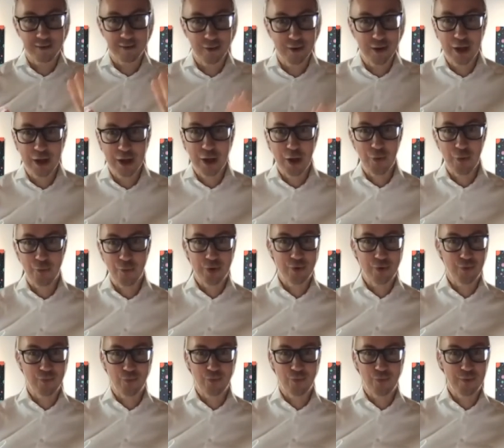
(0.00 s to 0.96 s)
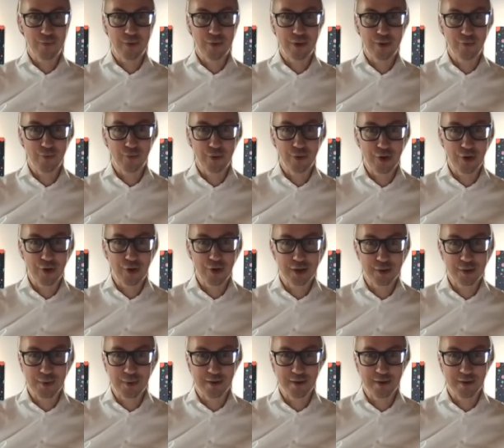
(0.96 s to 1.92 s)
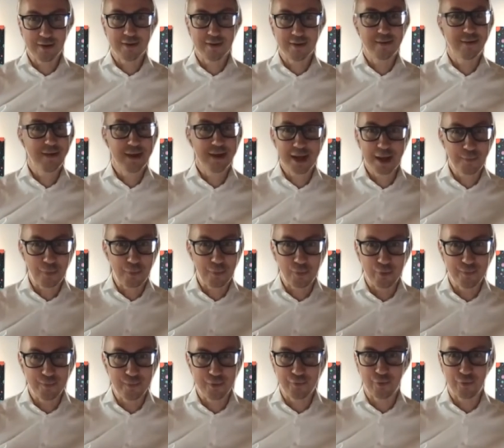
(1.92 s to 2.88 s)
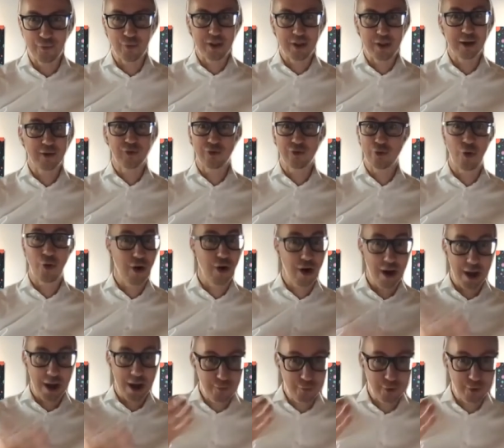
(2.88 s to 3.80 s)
And we talked about Singapore before, like StarHub,